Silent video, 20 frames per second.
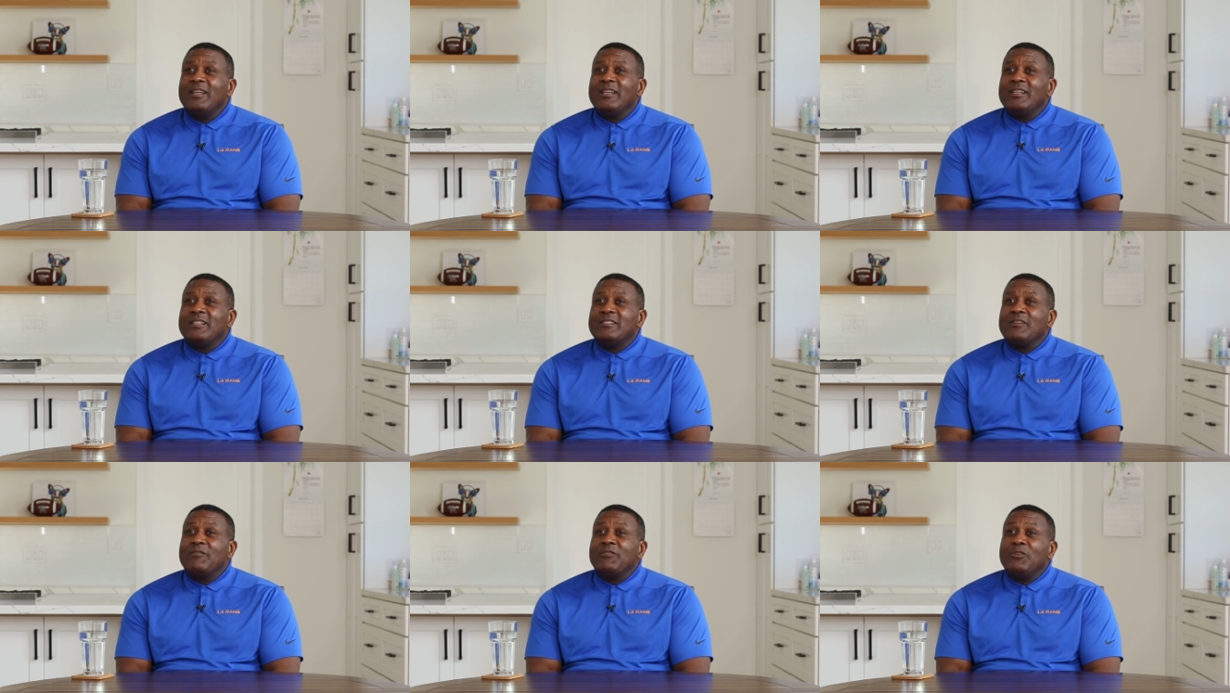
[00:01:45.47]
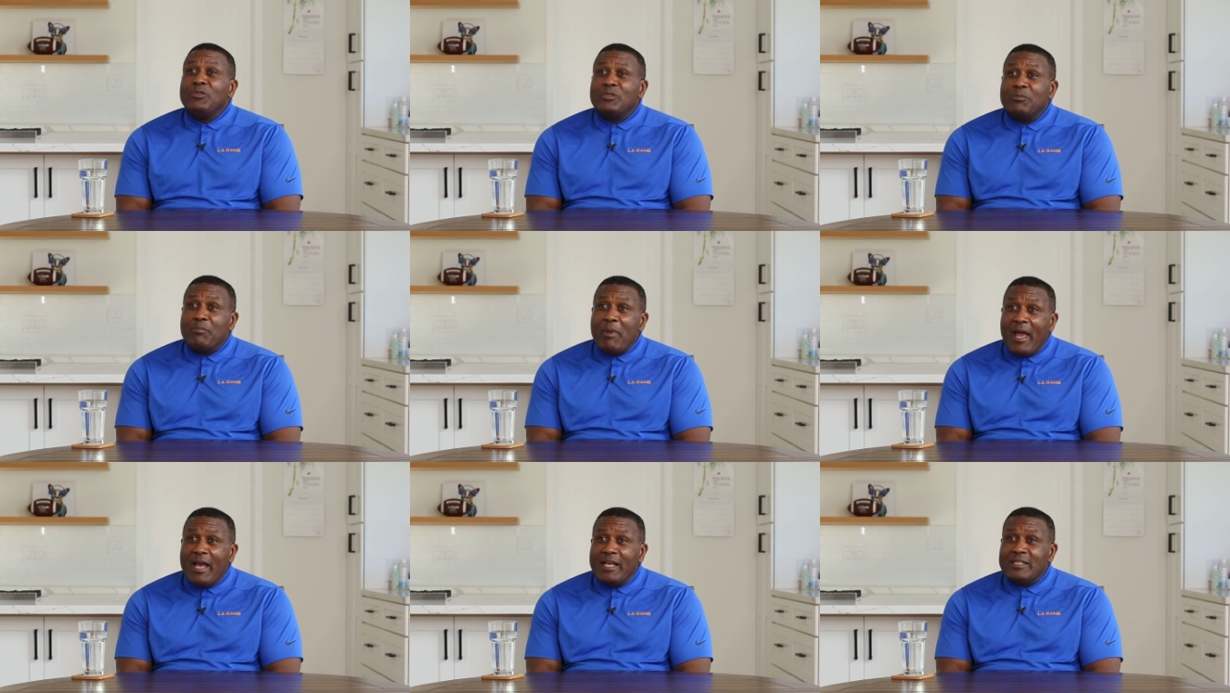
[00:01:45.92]
because if you
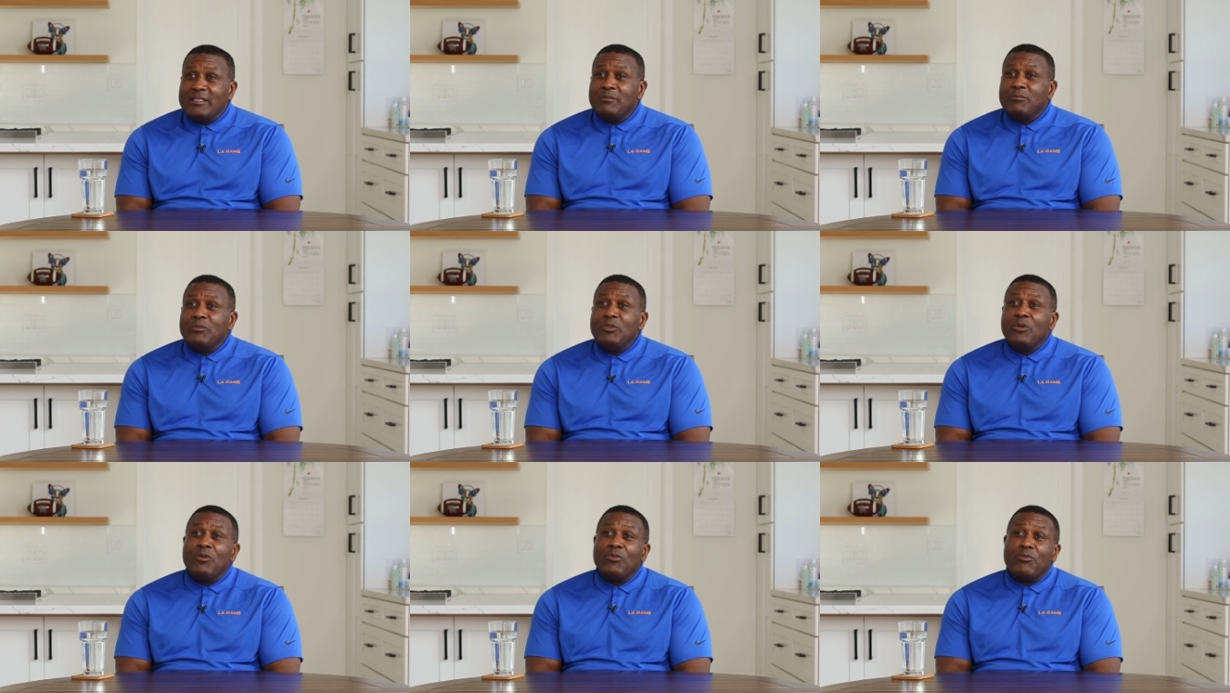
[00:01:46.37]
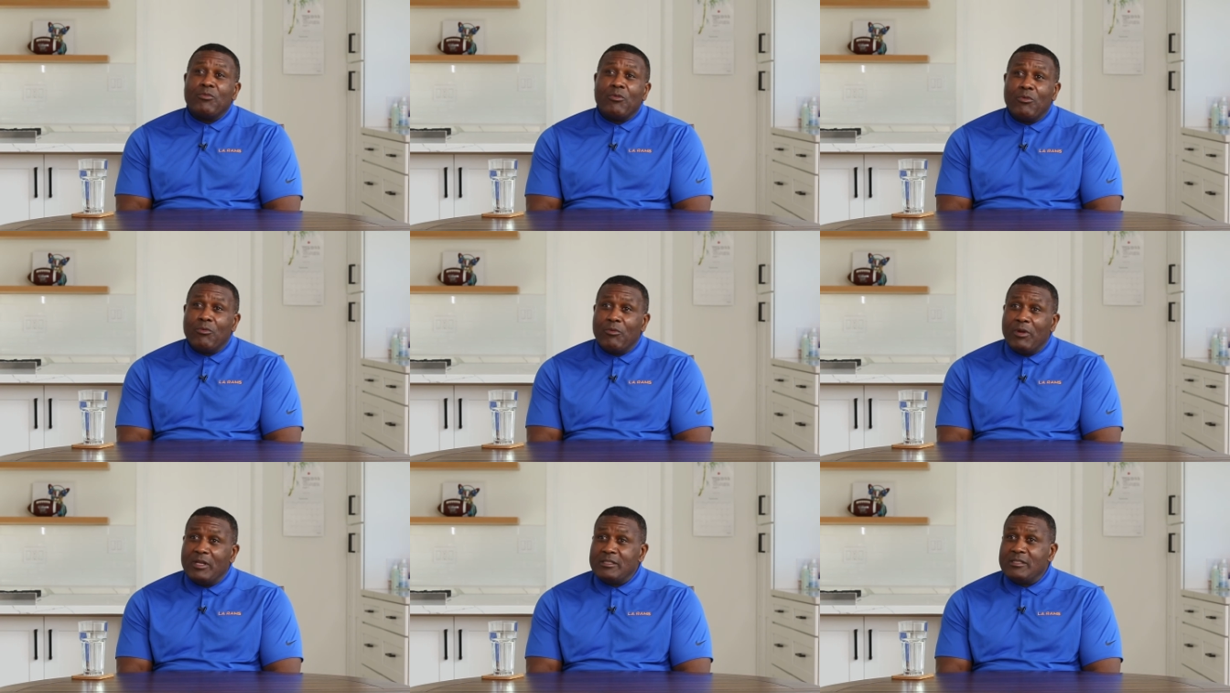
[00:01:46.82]
spasm, you're gonna throw
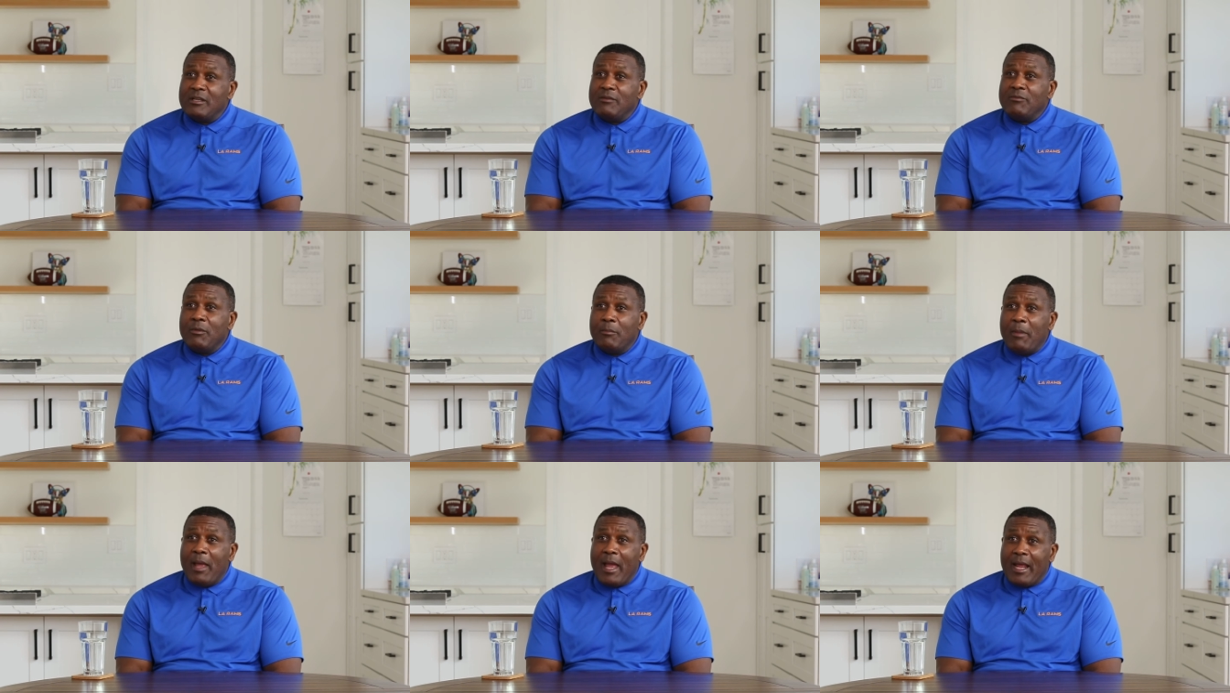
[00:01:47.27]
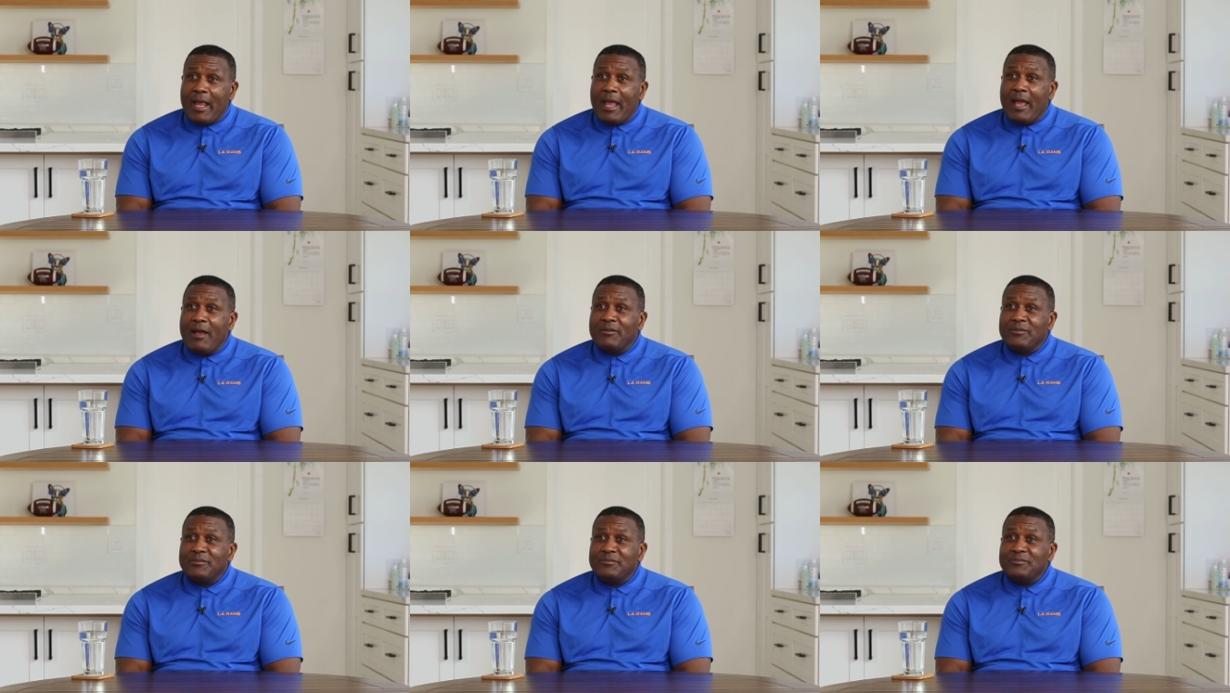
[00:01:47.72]
the rest of it back
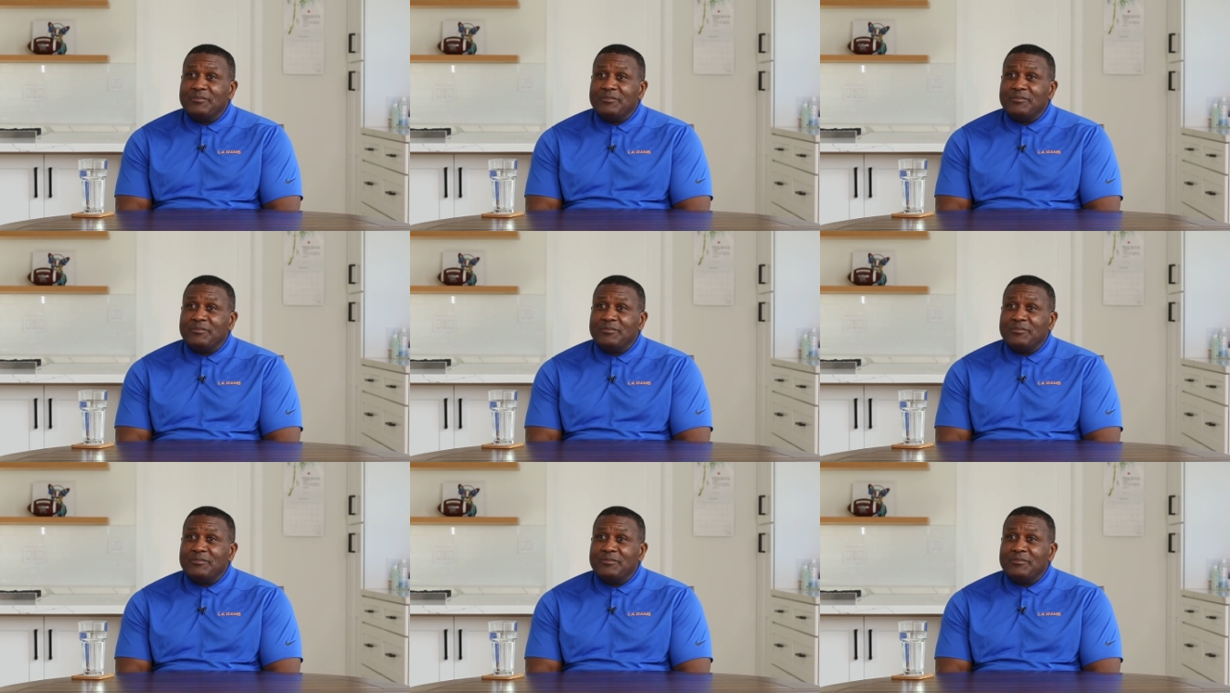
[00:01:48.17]
out.